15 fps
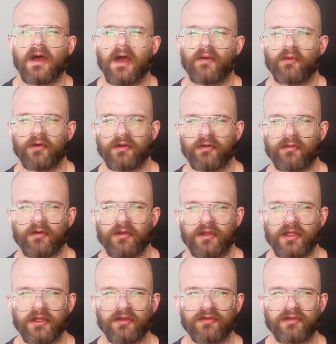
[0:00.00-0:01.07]
I wouldn't
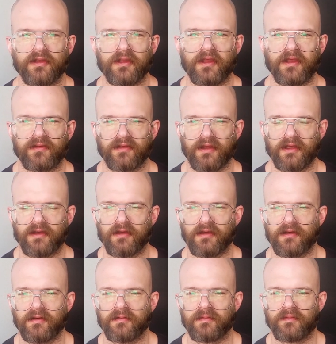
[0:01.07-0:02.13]
really use it as like
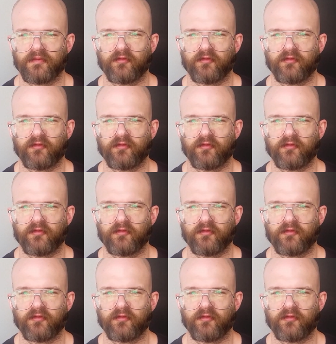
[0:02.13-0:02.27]
a